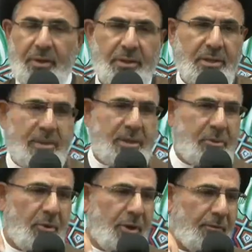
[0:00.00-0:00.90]
This is the
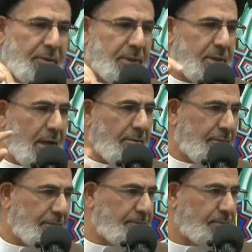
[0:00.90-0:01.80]
story of this
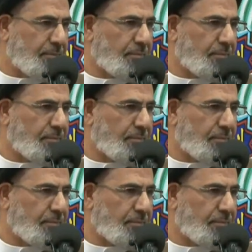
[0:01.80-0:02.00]
life.